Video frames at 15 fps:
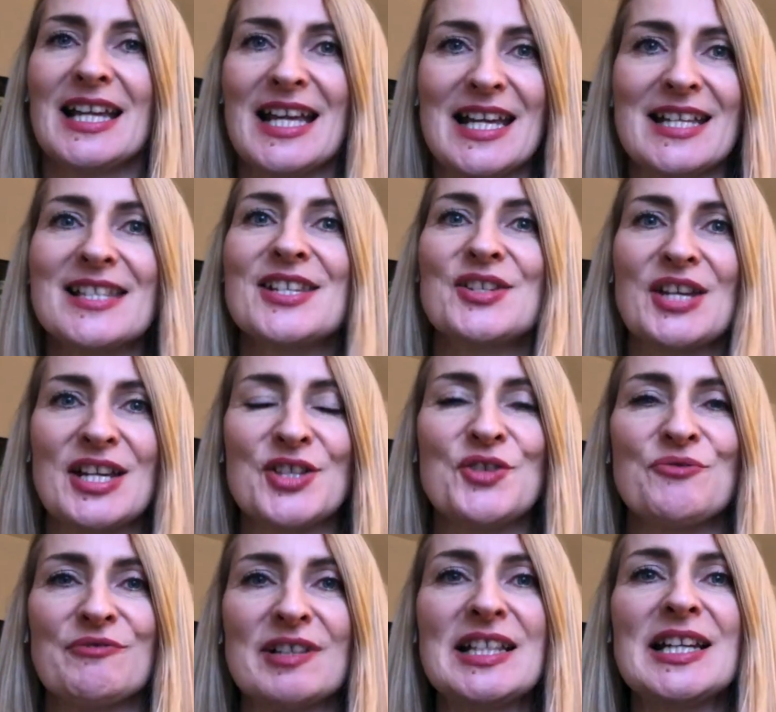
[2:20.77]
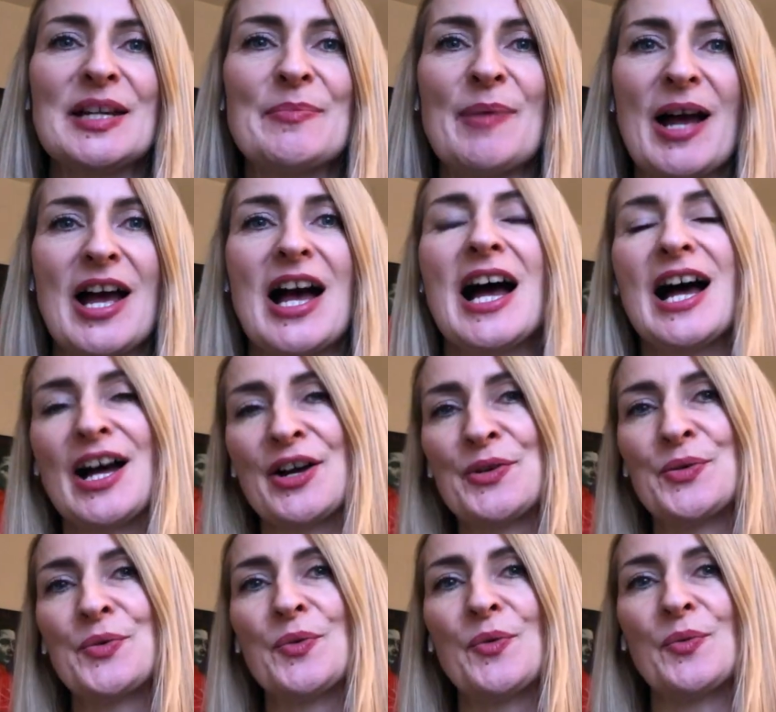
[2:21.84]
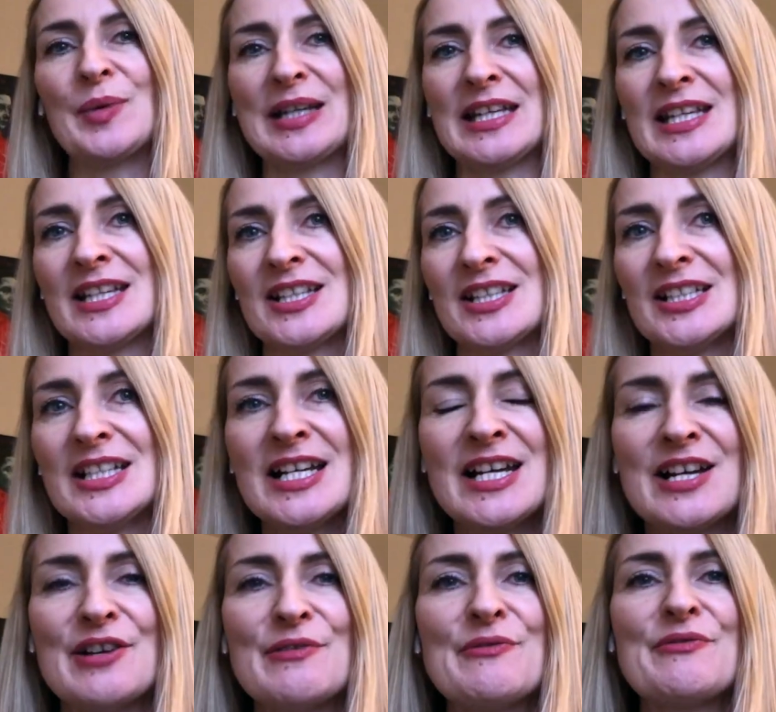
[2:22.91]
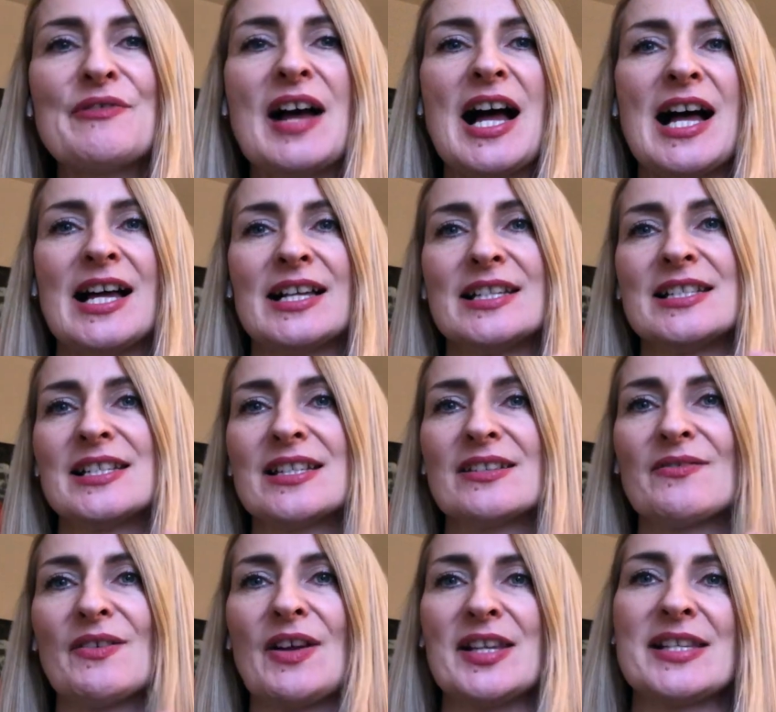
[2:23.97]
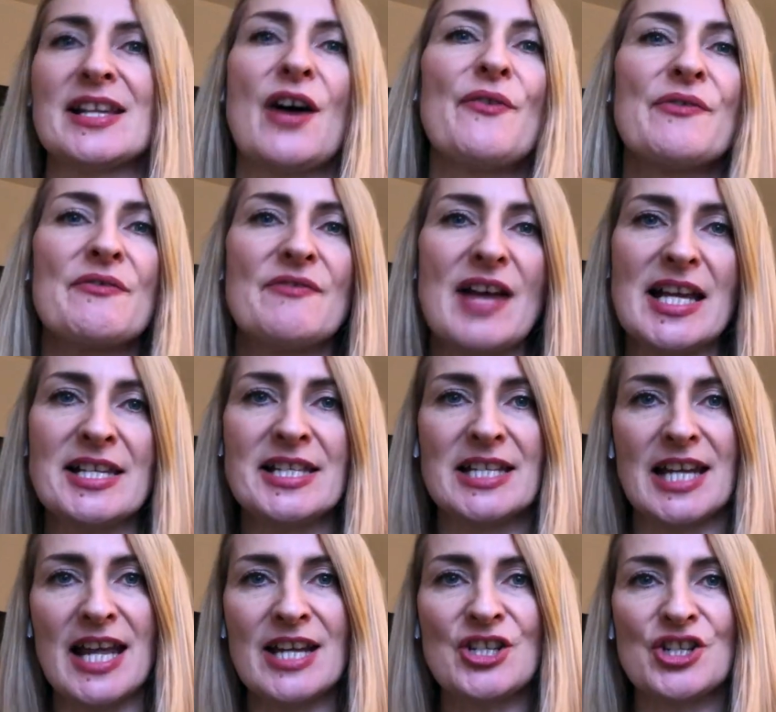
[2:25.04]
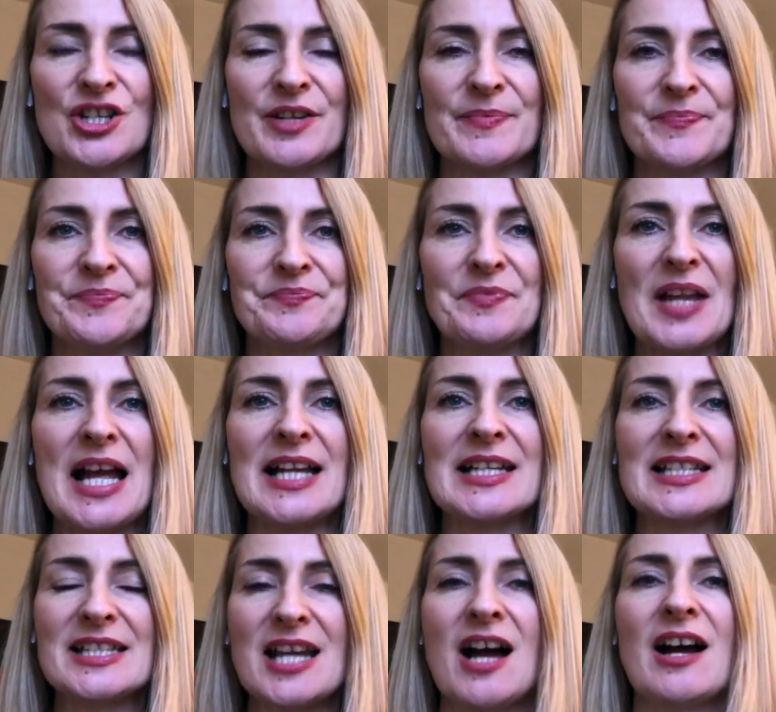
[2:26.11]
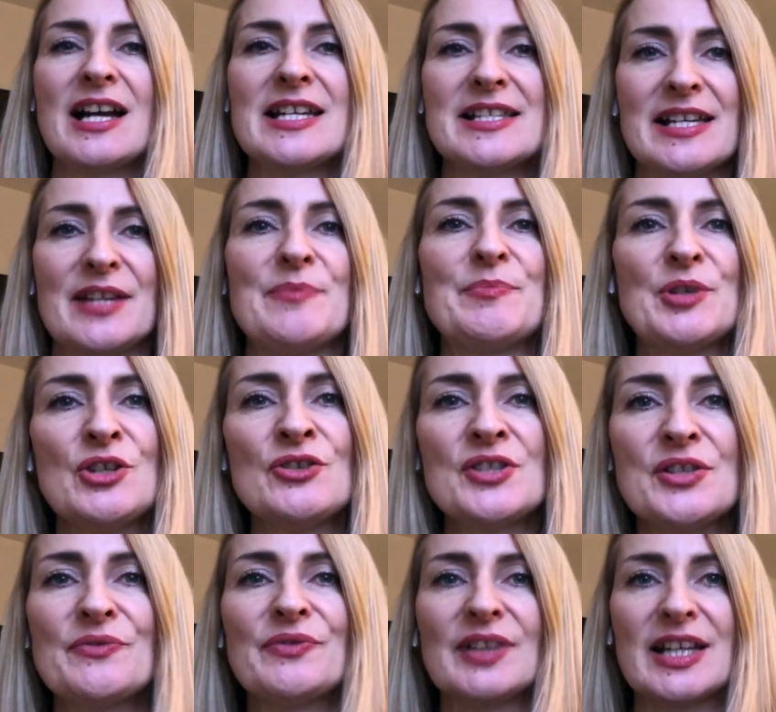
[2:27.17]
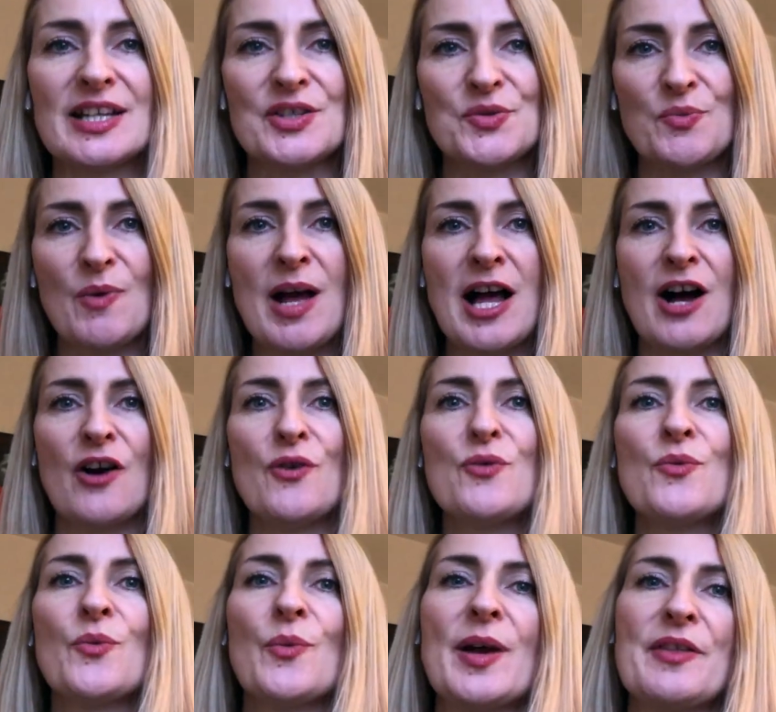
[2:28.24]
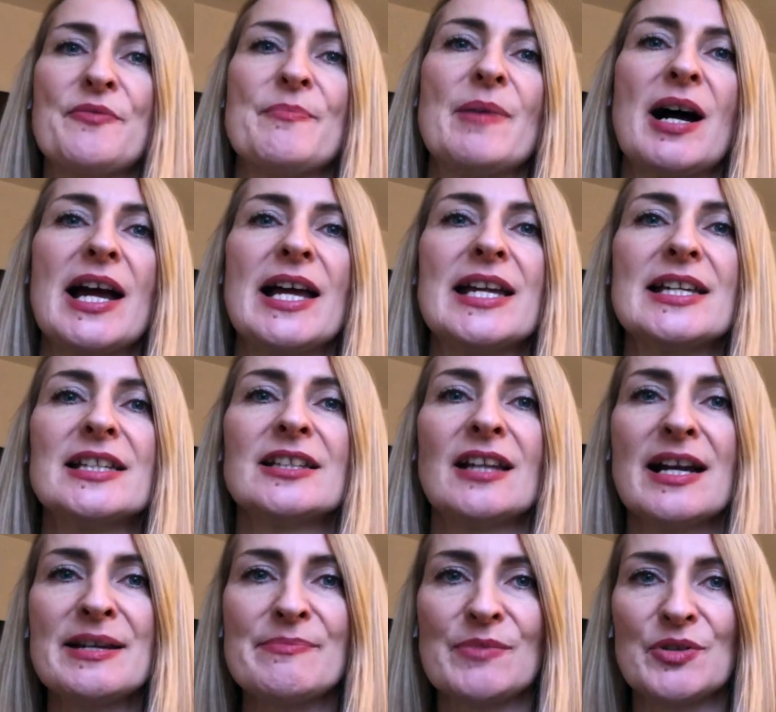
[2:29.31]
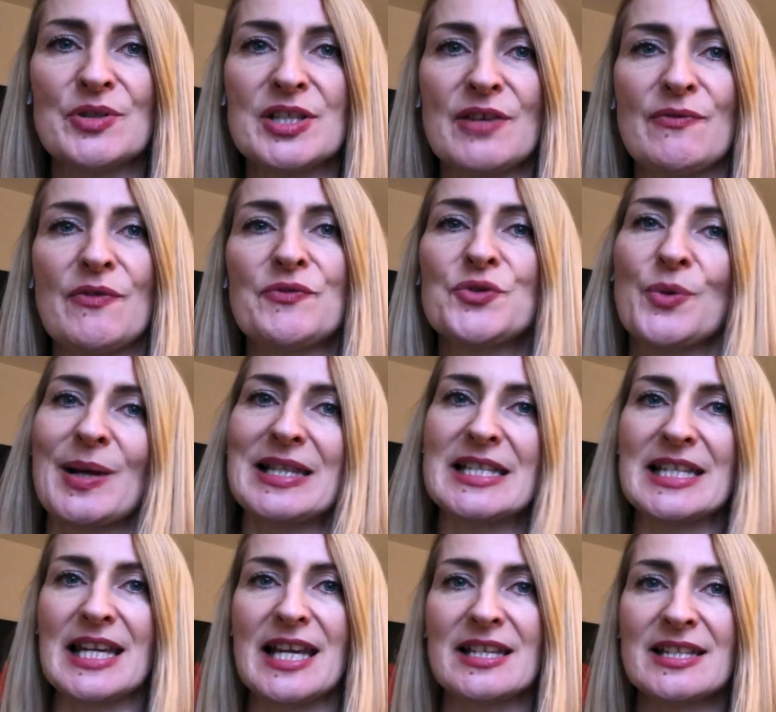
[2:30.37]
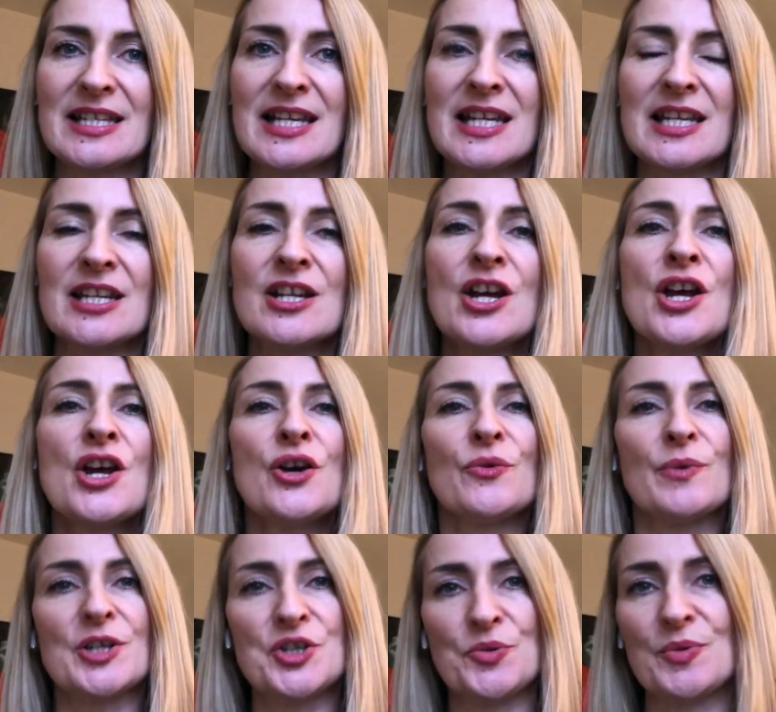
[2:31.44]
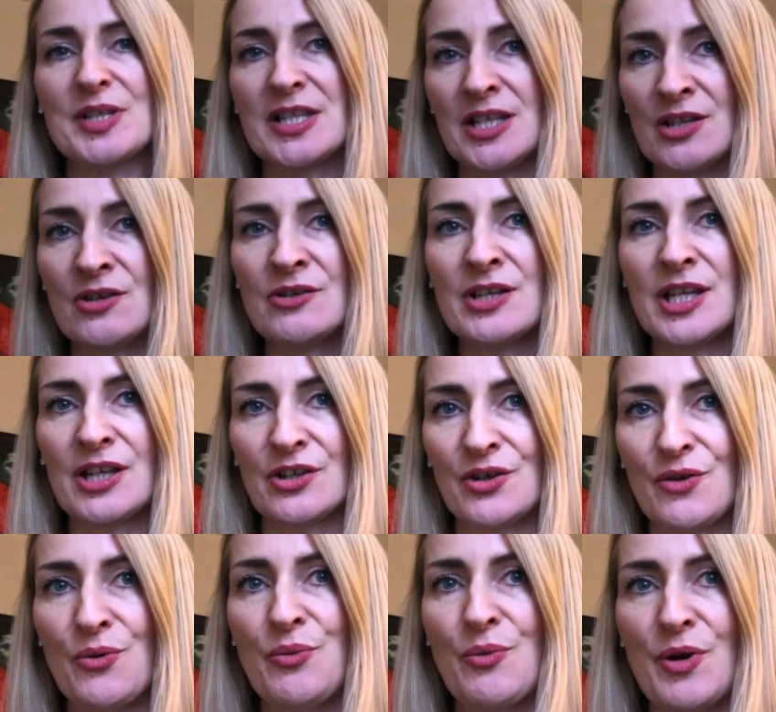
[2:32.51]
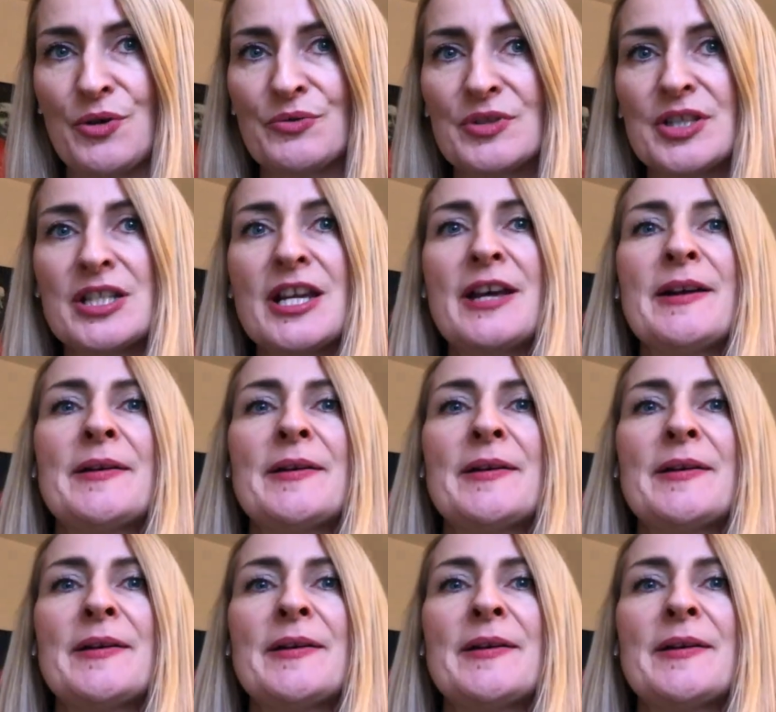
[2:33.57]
It's really about how we live and self-investigation. And it ties in beautifully as well with my leitmotif of 2018, which was the Jungian quote,